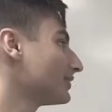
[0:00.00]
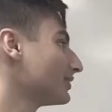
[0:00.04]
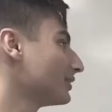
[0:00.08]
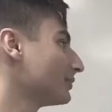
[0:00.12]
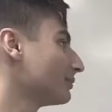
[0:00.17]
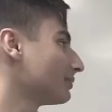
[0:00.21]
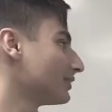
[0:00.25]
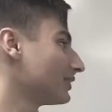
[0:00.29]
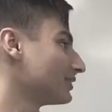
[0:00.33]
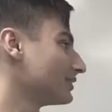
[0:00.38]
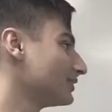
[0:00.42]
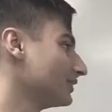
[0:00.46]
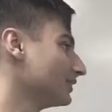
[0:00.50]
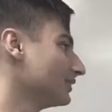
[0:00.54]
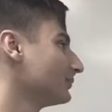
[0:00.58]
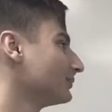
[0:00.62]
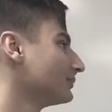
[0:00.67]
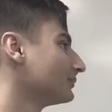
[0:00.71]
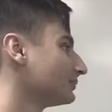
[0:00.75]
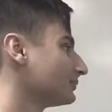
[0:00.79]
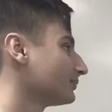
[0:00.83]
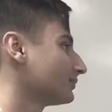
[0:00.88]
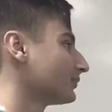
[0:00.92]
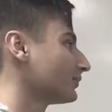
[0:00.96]
c plus d,
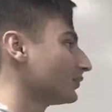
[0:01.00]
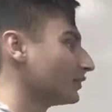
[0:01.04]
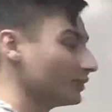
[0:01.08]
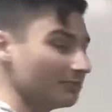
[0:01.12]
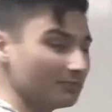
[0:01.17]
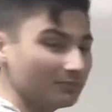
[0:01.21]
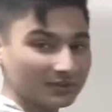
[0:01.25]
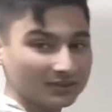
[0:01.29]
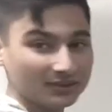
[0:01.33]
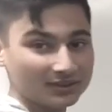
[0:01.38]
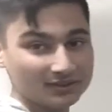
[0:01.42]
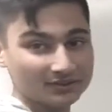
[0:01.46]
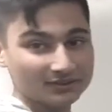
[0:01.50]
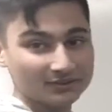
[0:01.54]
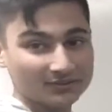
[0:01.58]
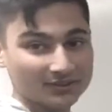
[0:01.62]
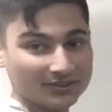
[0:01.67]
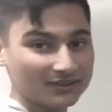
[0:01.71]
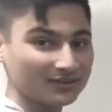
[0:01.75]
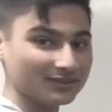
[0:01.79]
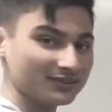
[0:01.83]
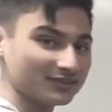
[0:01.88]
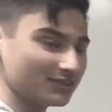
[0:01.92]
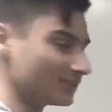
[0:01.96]
where b is
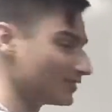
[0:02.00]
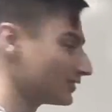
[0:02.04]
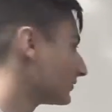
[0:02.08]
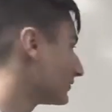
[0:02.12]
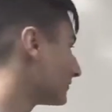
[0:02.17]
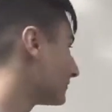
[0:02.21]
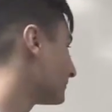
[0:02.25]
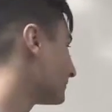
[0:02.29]
greater than 0.